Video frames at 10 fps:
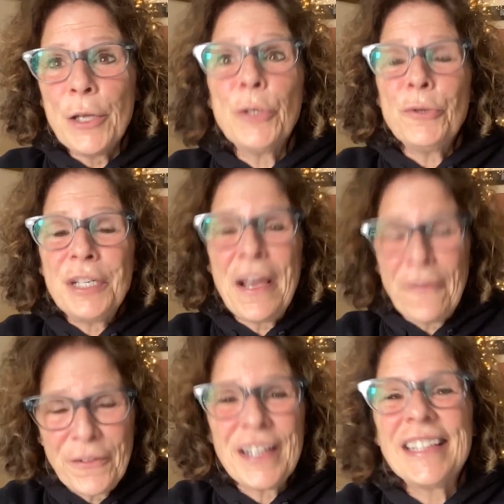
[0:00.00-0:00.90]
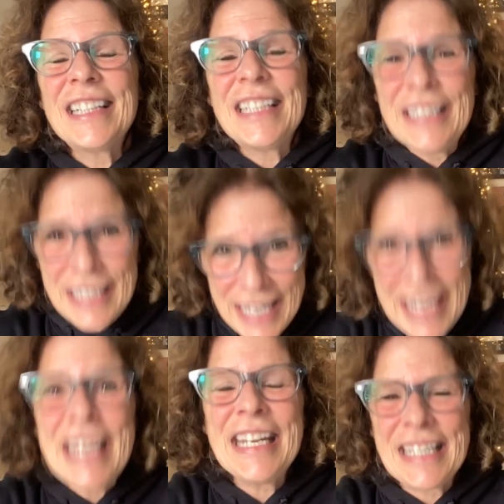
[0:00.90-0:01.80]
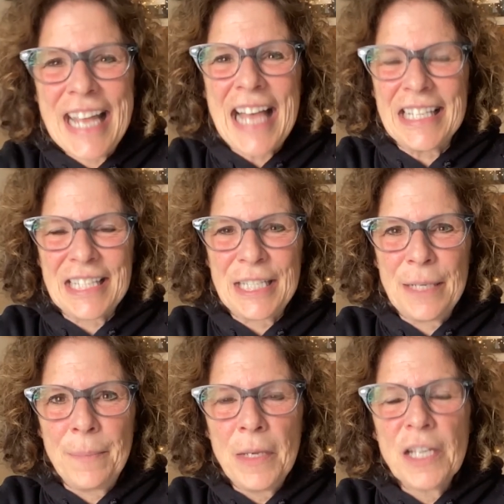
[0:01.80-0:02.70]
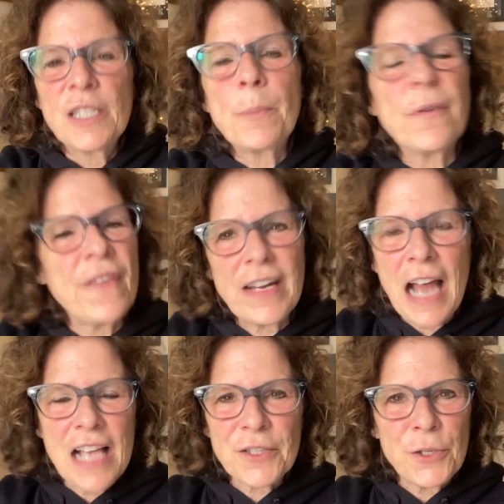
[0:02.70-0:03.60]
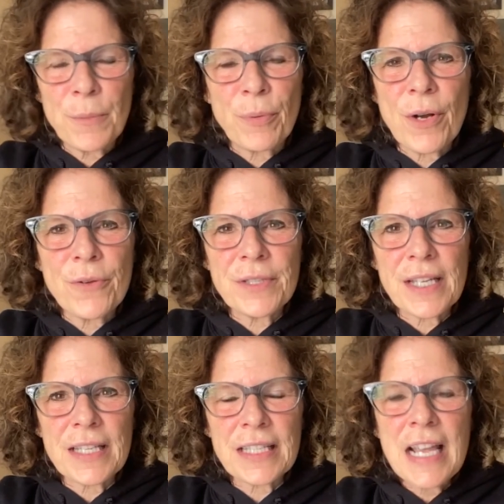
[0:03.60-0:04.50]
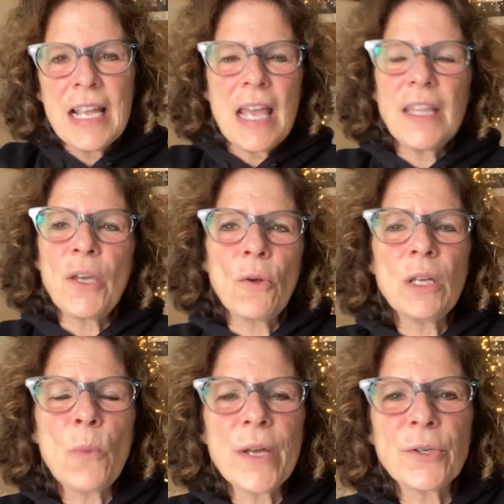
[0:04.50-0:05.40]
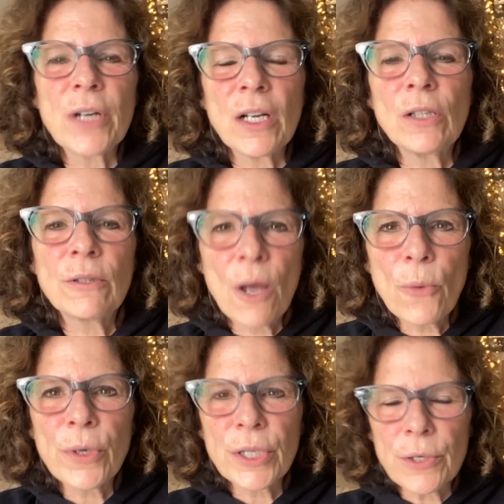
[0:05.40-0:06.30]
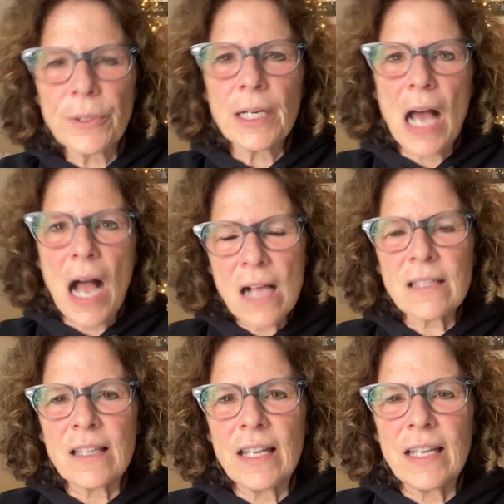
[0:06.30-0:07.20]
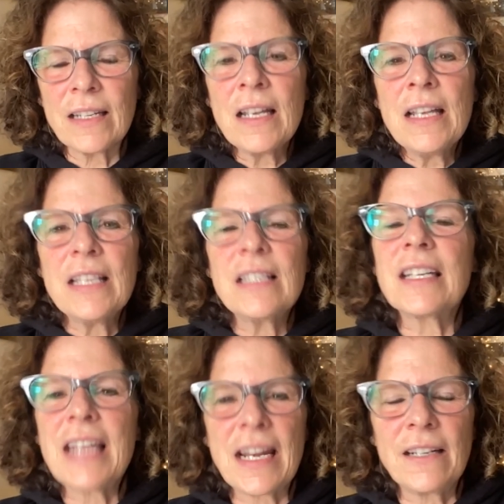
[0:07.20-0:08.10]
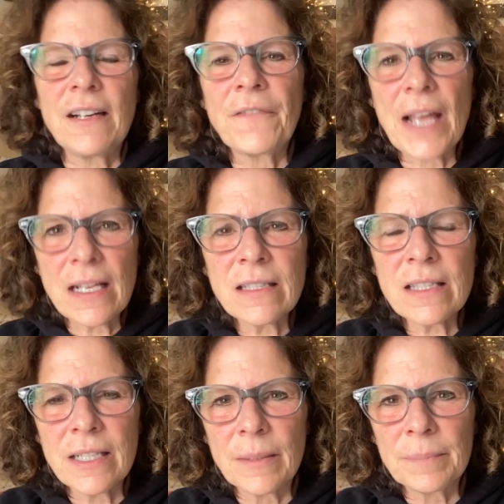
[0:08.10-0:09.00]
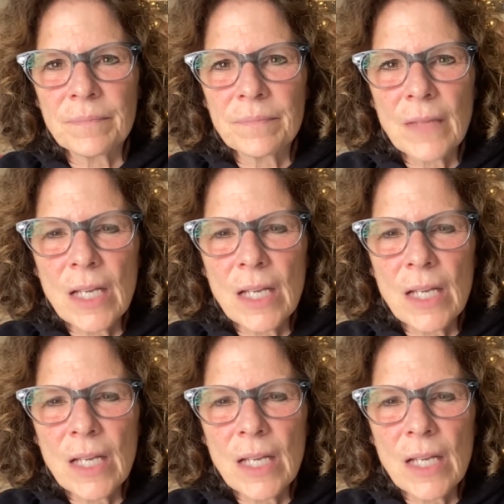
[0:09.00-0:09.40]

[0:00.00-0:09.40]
You definitely need calcium to prevent osteoporosis. And the only way you're going to lower urine oxalate is to get enough calcium.